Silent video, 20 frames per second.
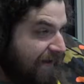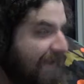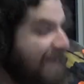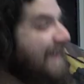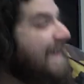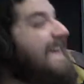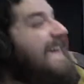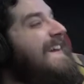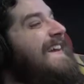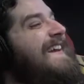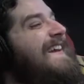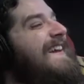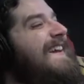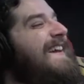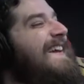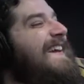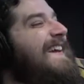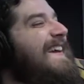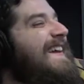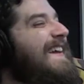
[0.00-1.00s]
He'd be
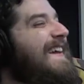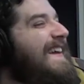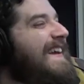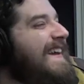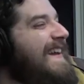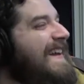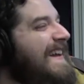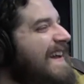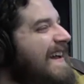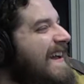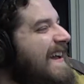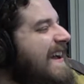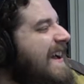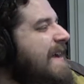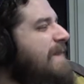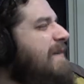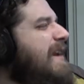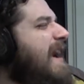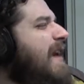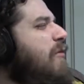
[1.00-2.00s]
like,
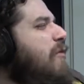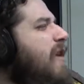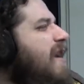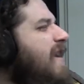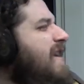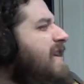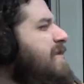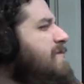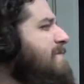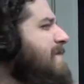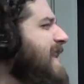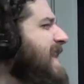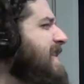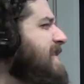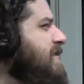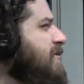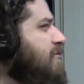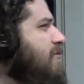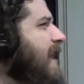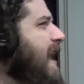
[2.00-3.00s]
what do you mean
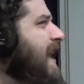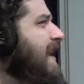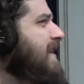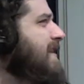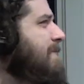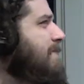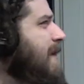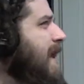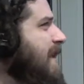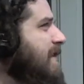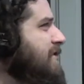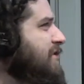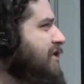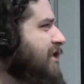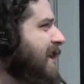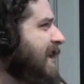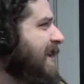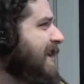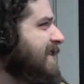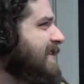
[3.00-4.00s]
you're writing about
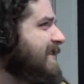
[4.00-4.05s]
chicken